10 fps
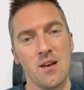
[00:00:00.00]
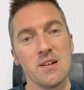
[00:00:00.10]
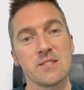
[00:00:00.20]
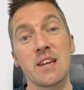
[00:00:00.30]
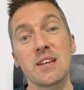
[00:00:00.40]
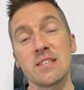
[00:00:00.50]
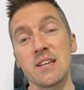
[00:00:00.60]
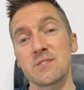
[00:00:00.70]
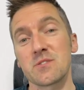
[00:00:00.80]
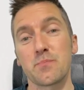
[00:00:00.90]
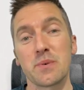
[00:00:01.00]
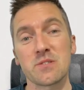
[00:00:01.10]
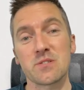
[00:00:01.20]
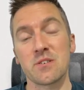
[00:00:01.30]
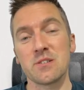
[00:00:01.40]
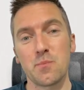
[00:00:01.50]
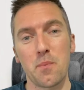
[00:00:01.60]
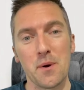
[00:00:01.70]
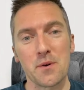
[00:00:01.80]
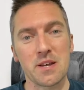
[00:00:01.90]
Take a Test has been designed to
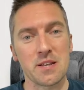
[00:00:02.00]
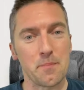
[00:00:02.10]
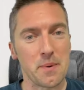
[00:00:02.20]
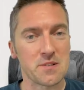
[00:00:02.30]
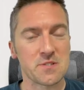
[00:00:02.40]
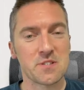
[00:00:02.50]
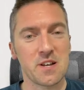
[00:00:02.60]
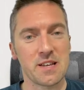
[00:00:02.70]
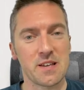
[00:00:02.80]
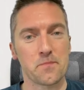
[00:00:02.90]
promote independent study.